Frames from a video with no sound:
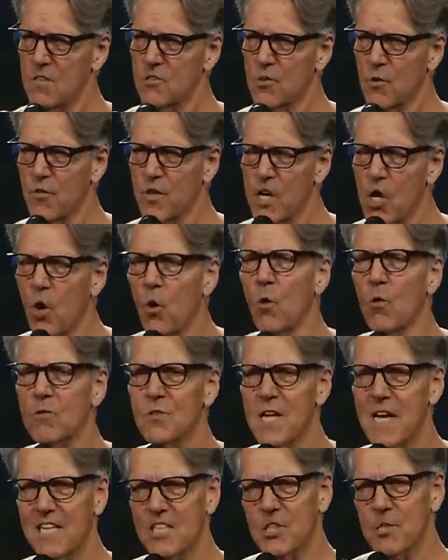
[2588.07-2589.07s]
So the
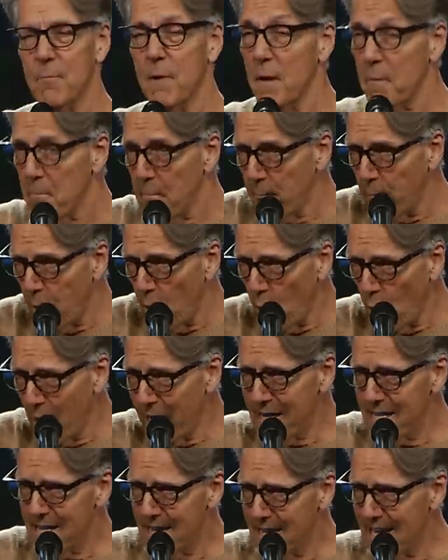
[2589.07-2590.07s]
Old Testament
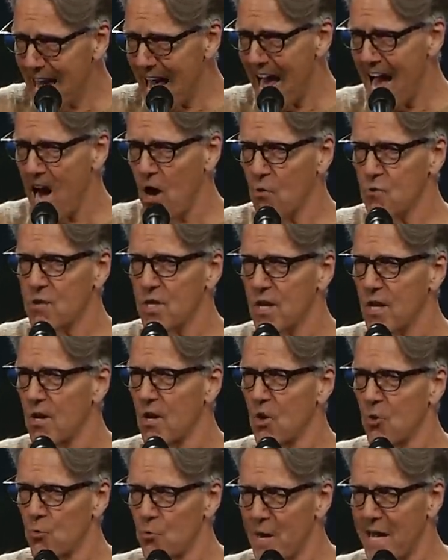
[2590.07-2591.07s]
pointed out
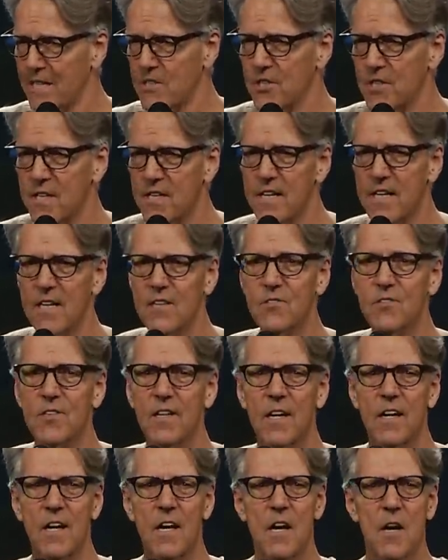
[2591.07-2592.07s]
wretchedness,